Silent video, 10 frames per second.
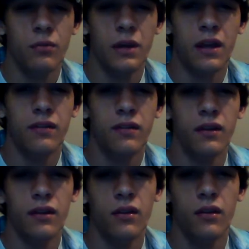We got to
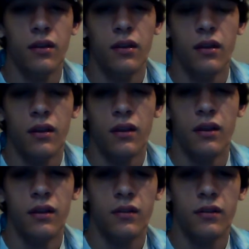see
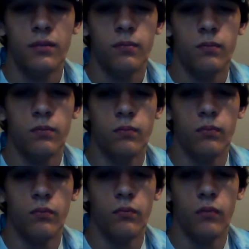his
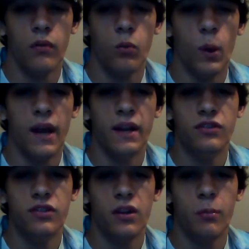
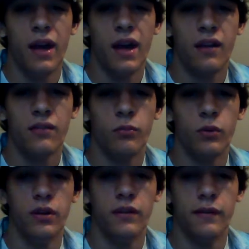rage to the max
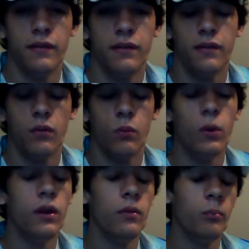
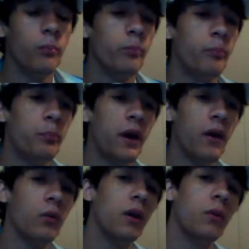
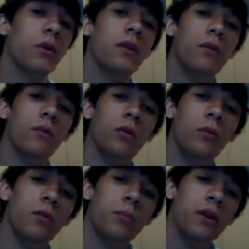back when they were in the
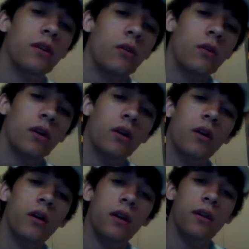room with Pito and
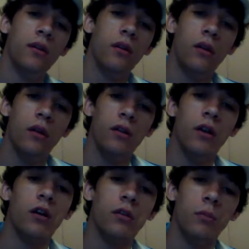Gon and
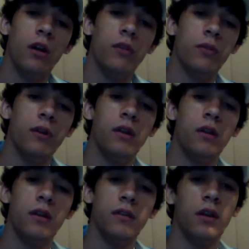Dr. Blythe was
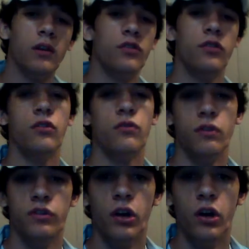healing. He's like, your
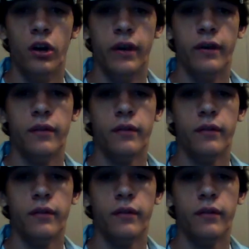surgery's done.